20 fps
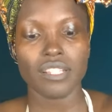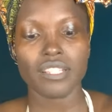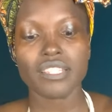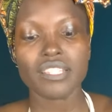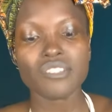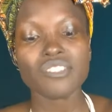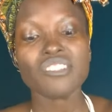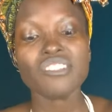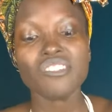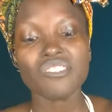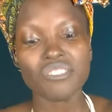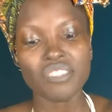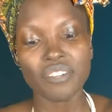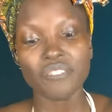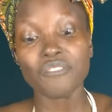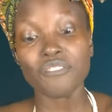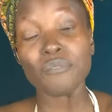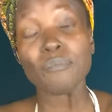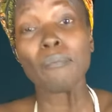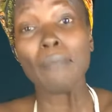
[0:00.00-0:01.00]
It's a little
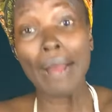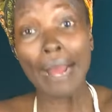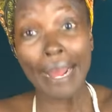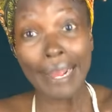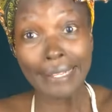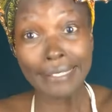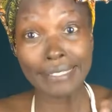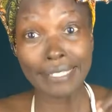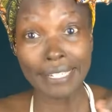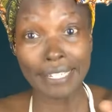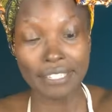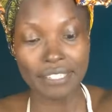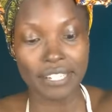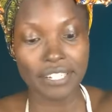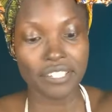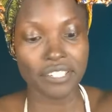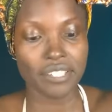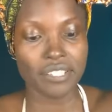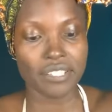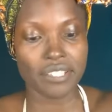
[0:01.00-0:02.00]
thick for my taste,
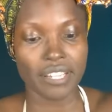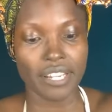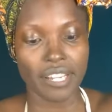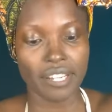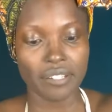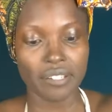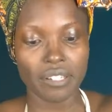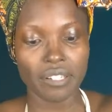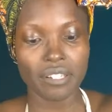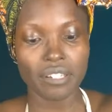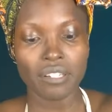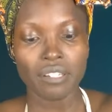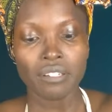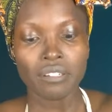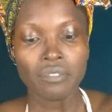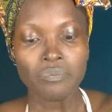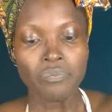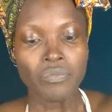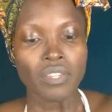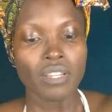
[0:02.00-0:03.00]
I should say.
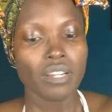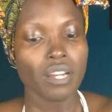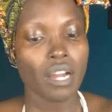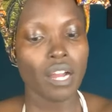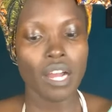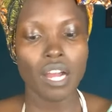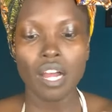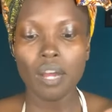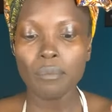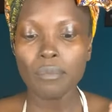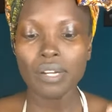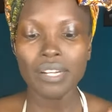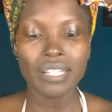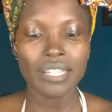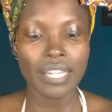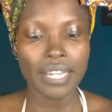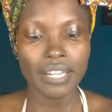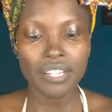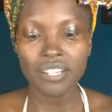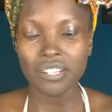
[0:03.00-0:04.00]

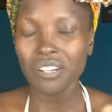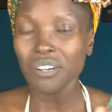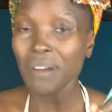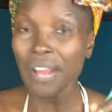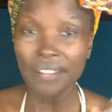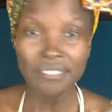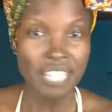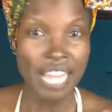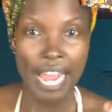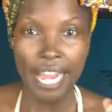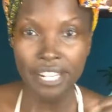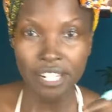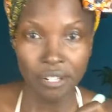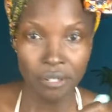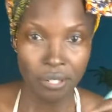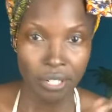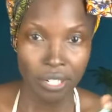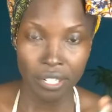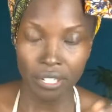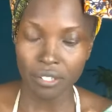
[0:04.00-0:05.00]
Again, you don't have to add
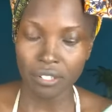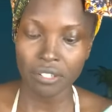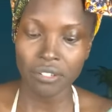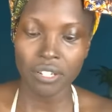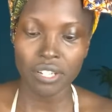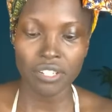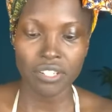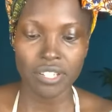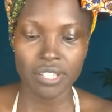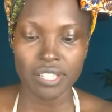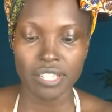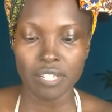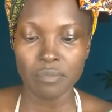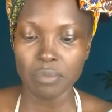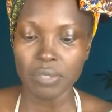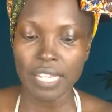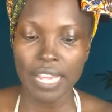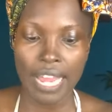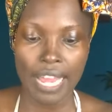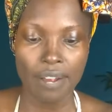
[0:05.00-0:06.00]
yogurt. You could just
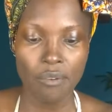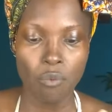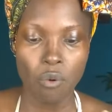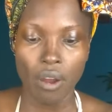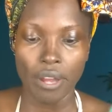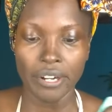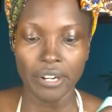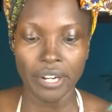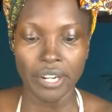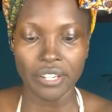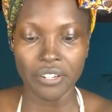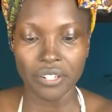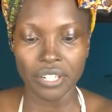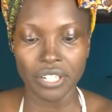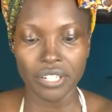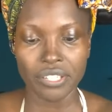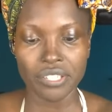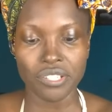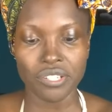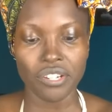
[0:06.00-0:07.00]
simply add water and you're
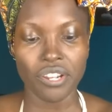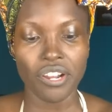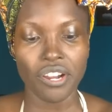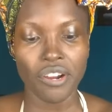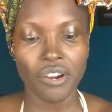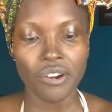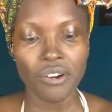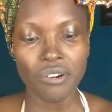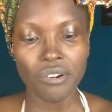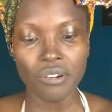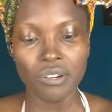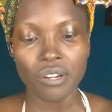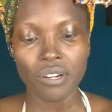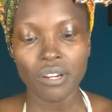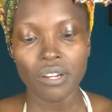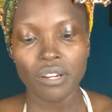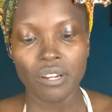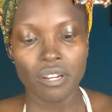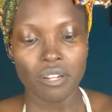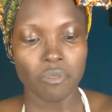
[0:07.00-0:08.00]
good to go.
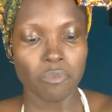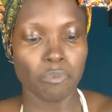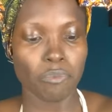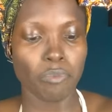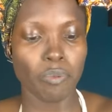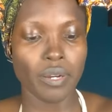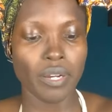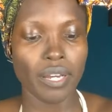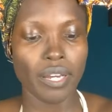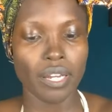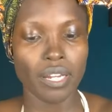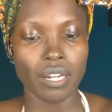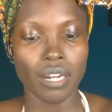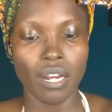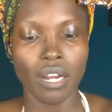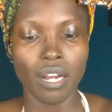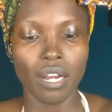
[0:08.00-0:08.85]
But